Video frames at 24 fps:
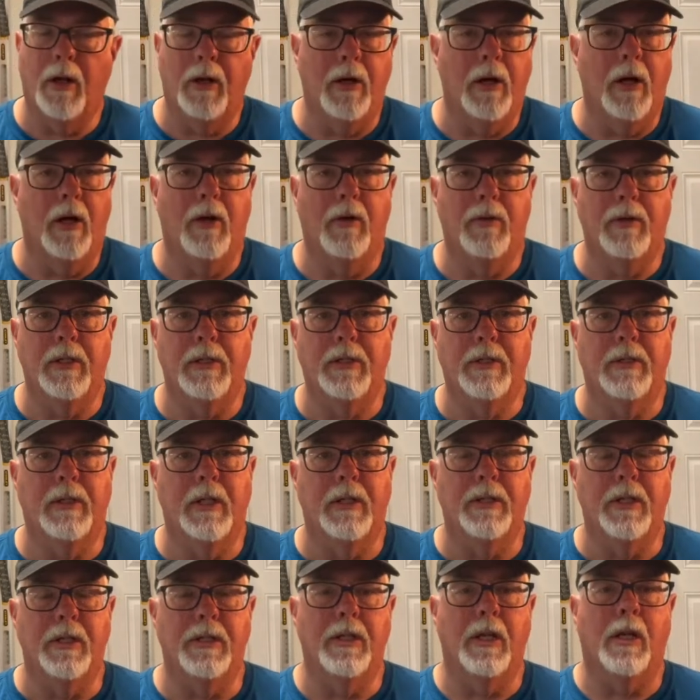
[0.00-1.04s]
no, this
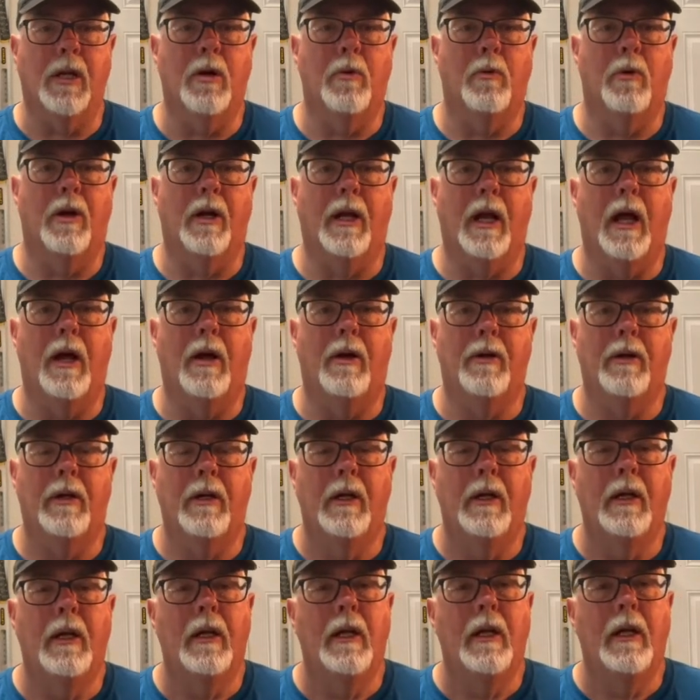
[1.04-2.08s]
isn't going to work out.
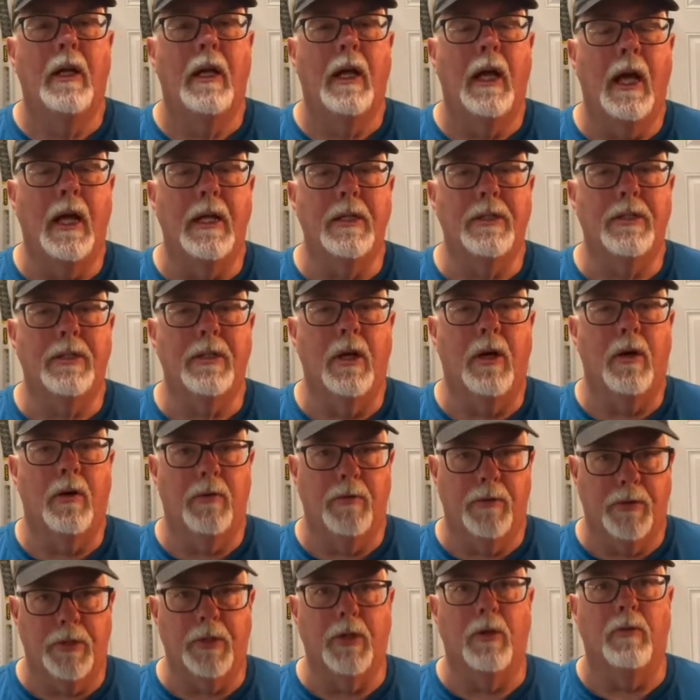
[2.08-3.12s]
And so